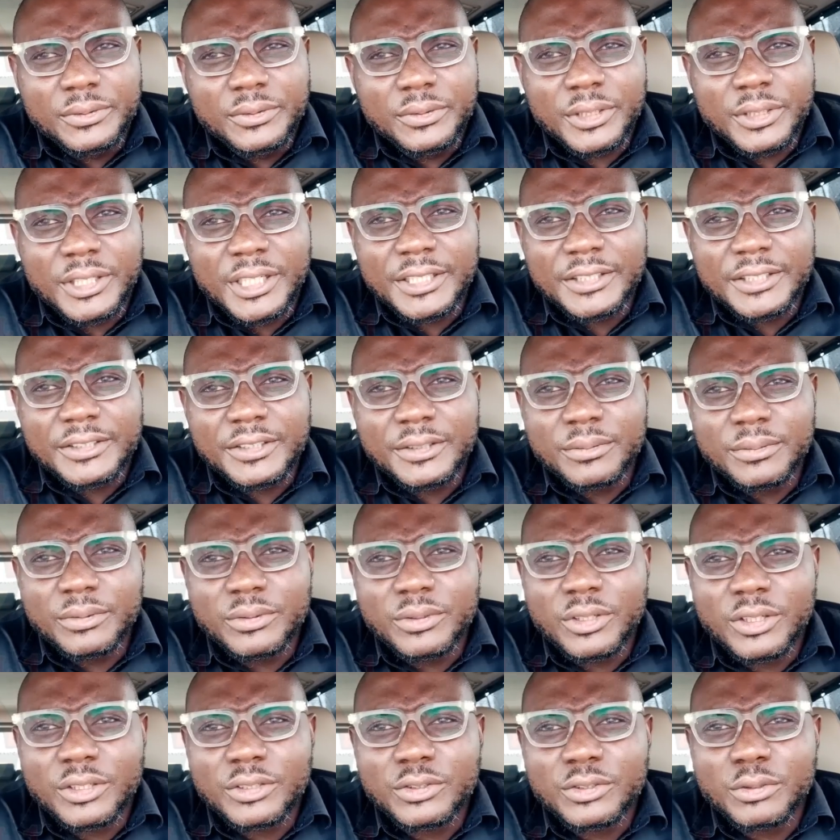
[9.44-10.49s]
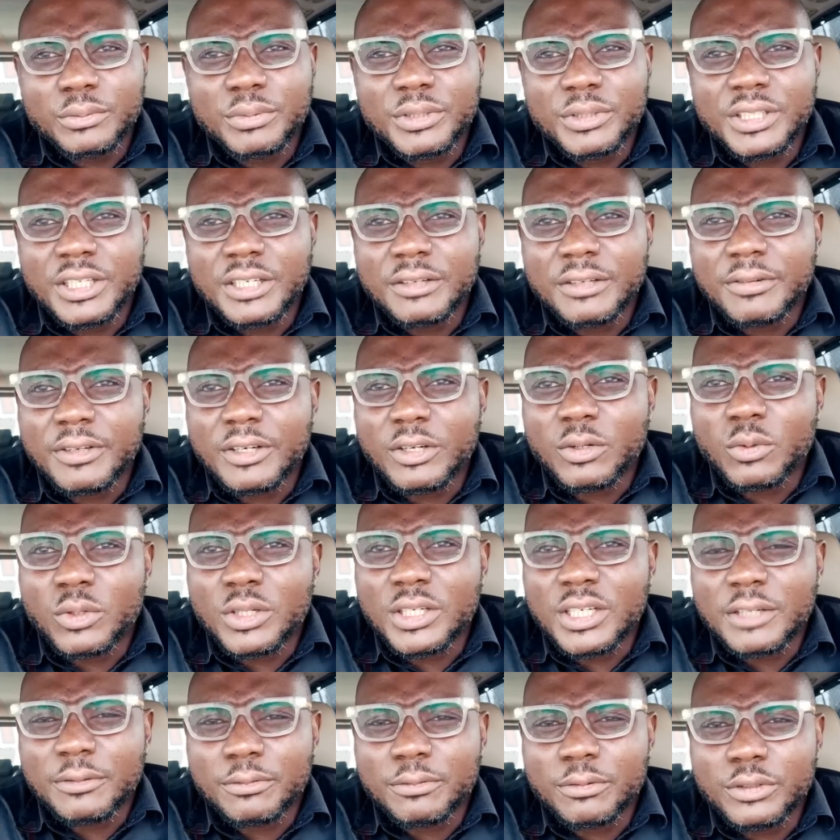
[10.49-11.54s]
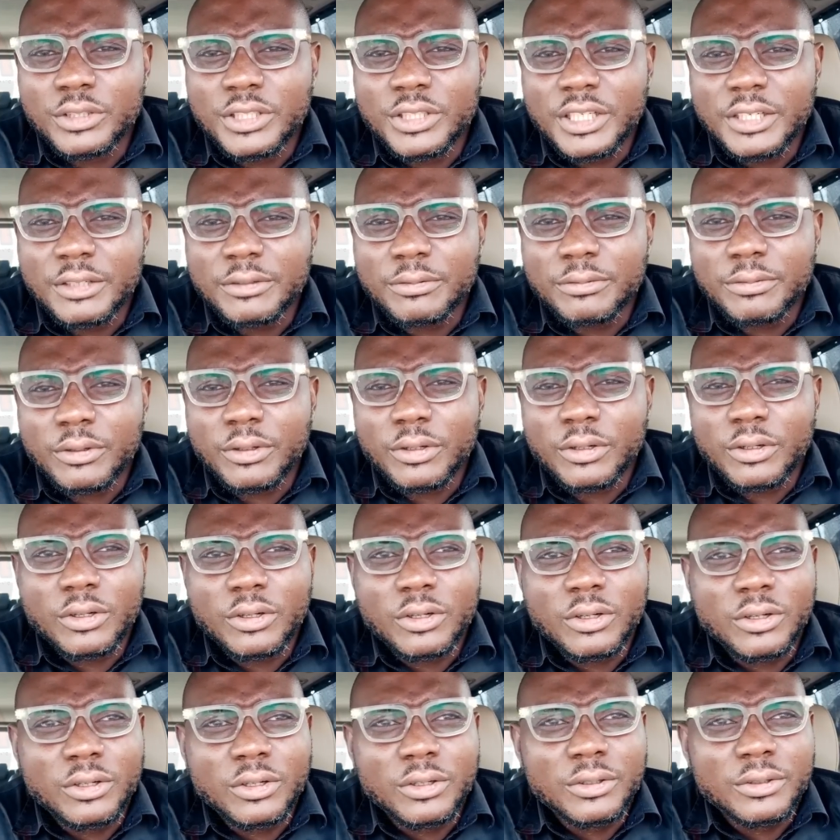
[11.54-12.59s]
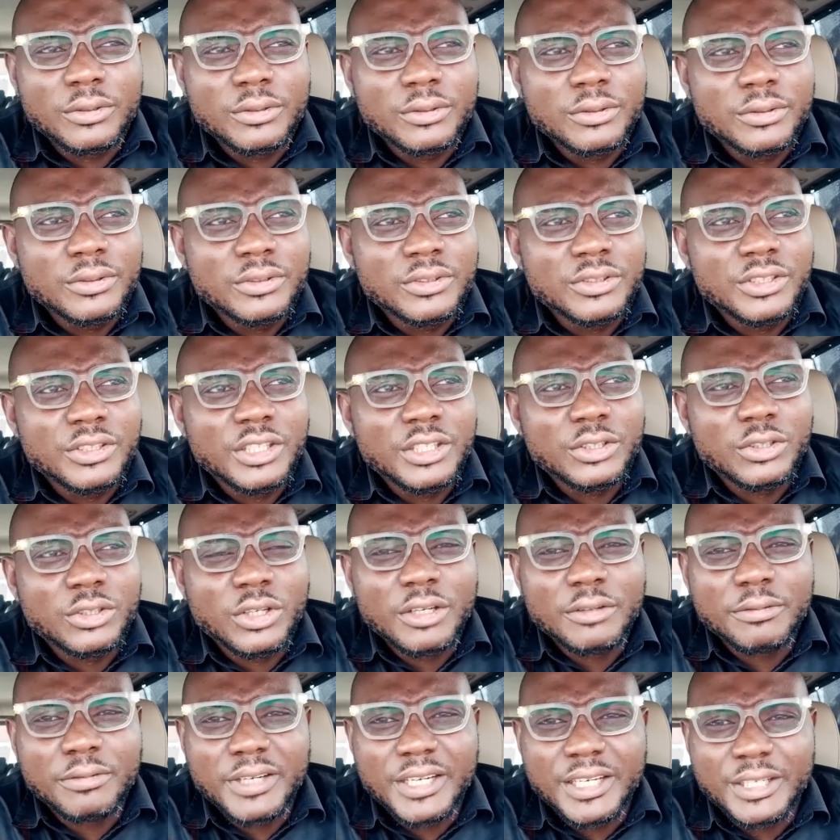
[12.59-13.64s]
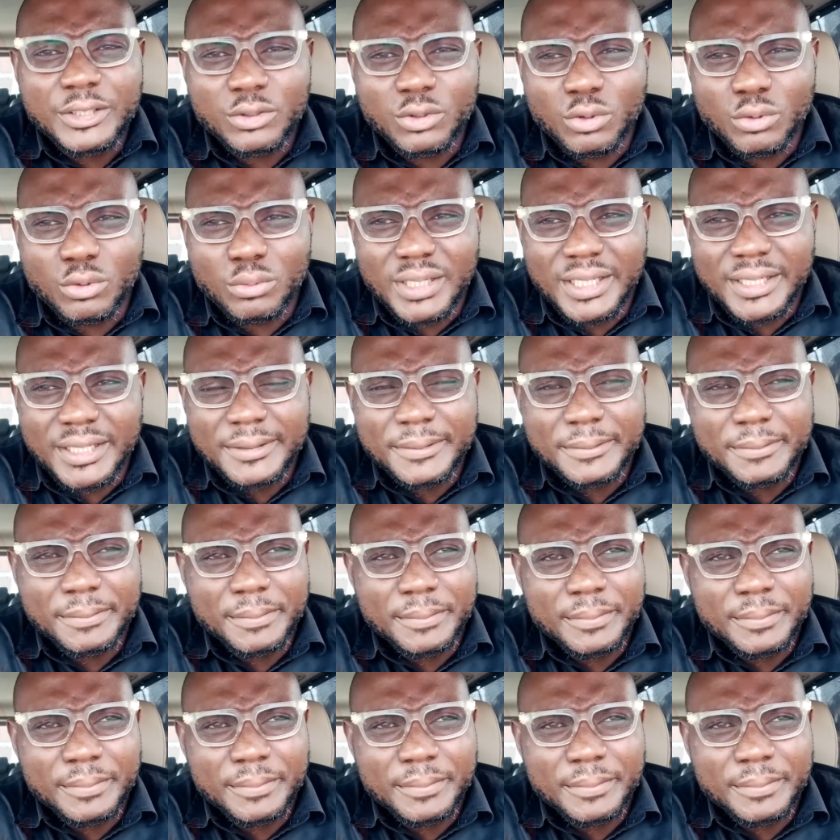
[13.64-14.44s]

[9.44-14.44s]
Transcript: Today seems not to be a very wonderful day for Senator Ifeanyuoba,